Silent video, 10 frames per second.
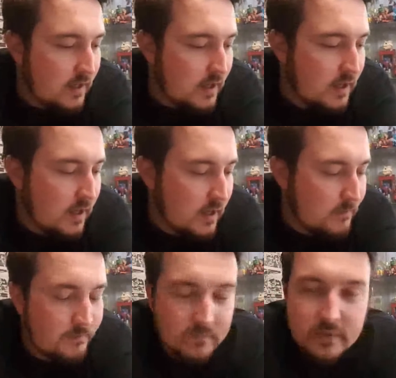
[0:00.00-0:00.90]

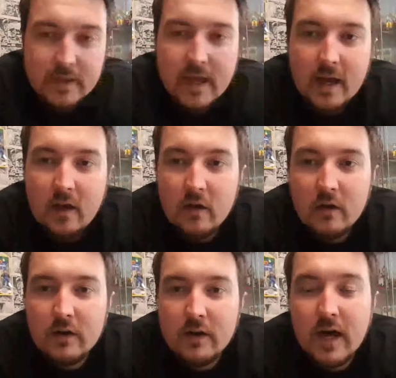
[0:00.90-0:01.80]

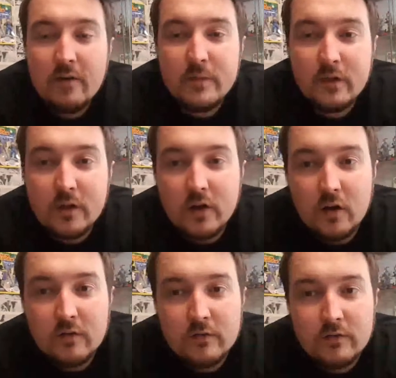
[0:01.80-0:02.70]
Now, I haven't been doing a
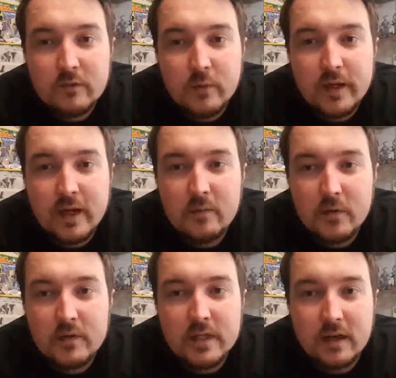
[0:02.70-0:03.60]
lot of weekend
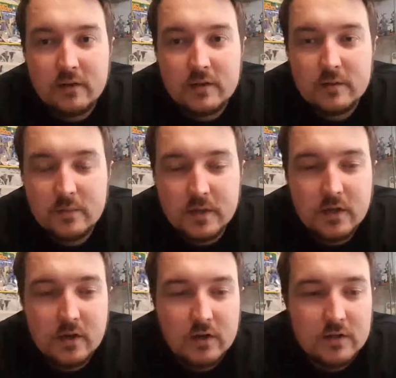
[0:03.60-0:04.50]
boot sales
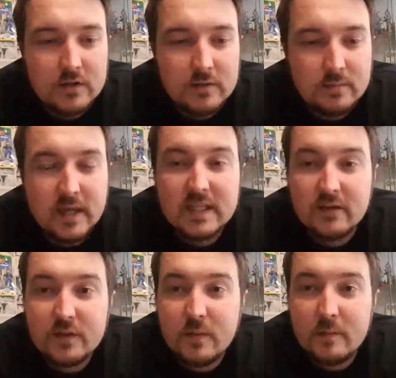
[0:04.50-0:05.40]
because basically
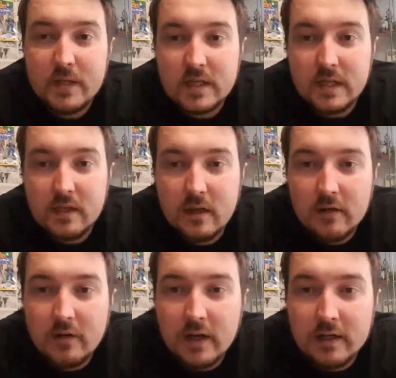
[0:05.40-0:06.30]
I've just been busy.
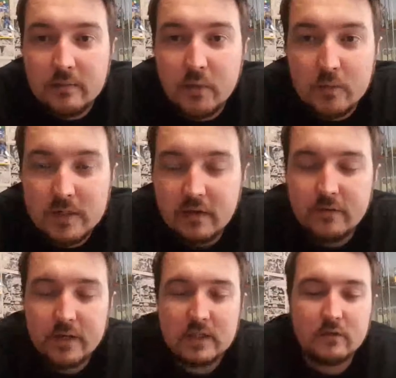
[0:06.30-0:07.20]
I've had Boomtown
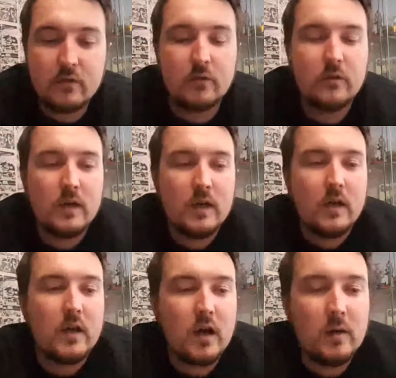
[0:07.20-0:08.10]
Festival,
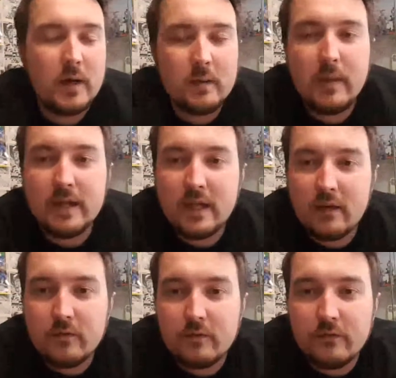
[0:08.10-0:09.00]
I had a mate
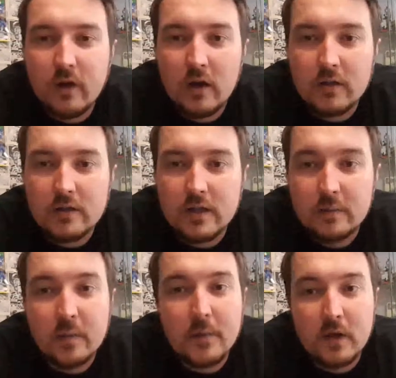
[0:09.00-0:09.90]
down from France, I
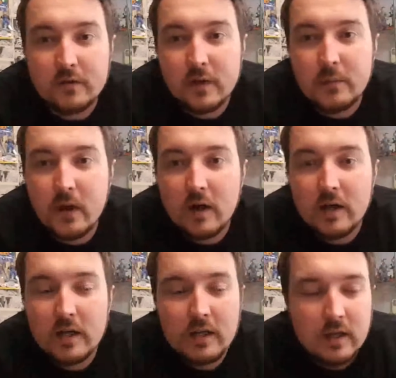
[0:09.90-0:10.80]
had my birthday
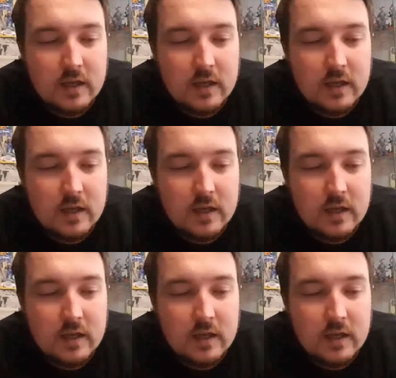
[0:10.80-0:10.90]
party.